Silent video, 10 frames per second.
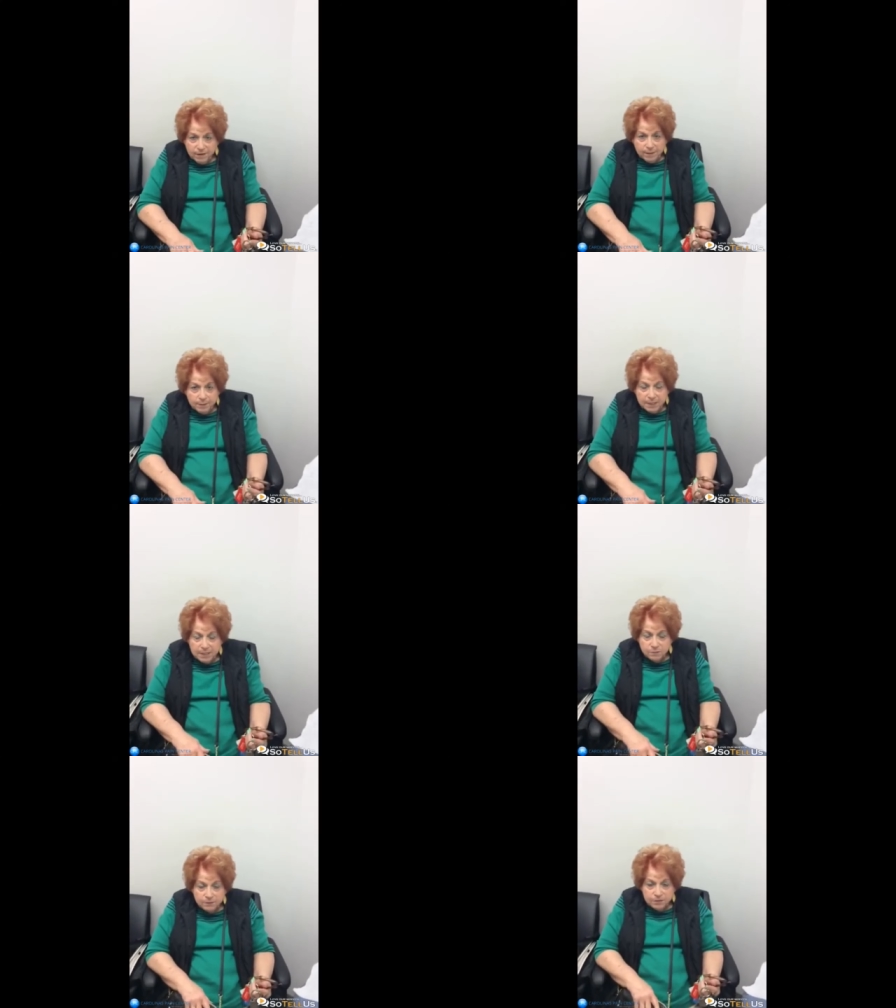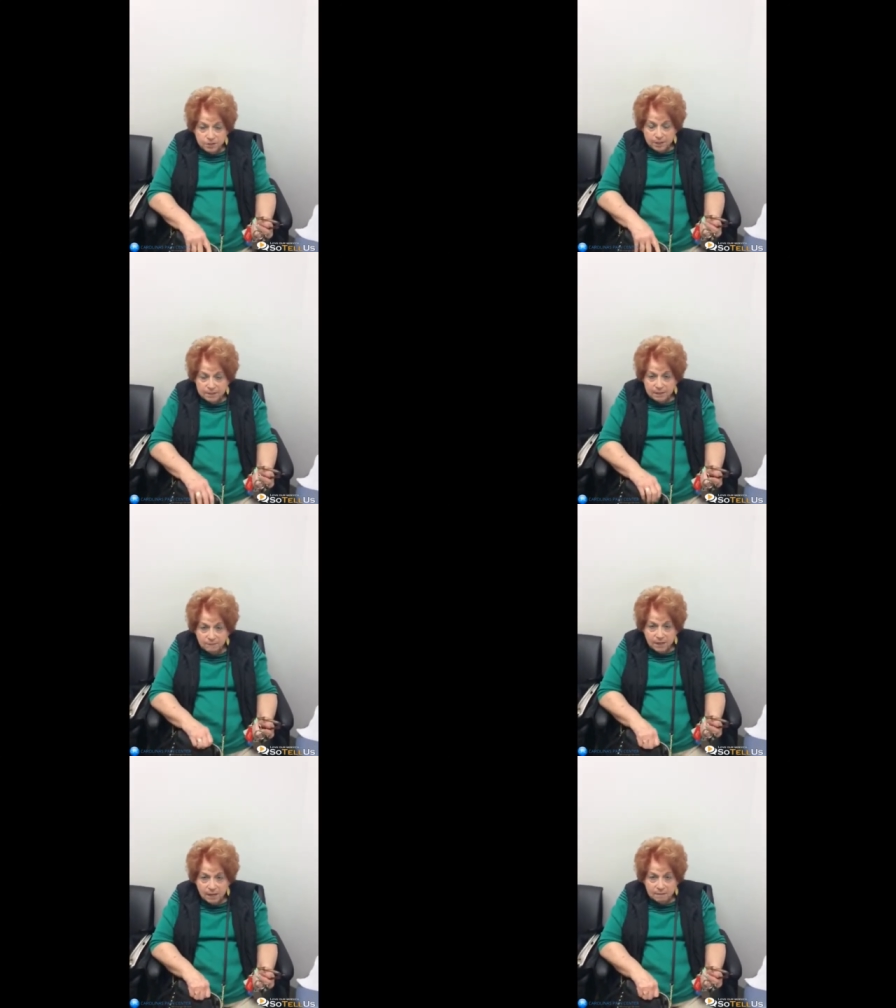very pleased with the shots that
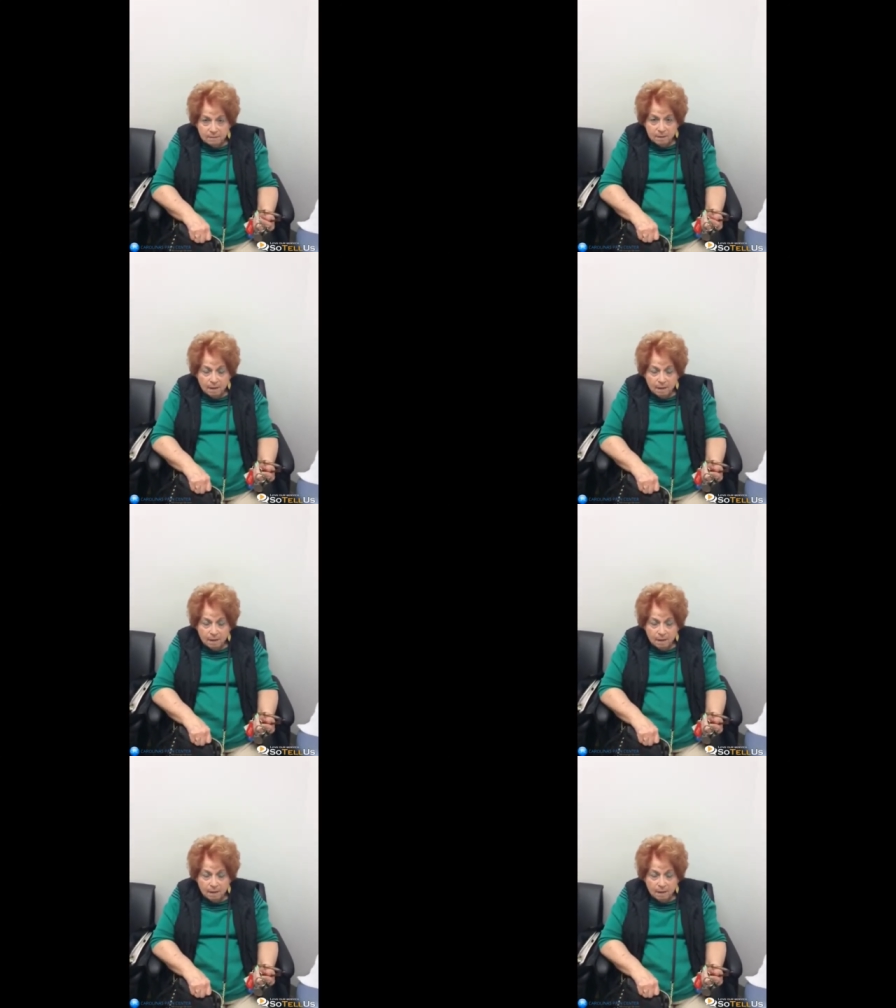I've gotten.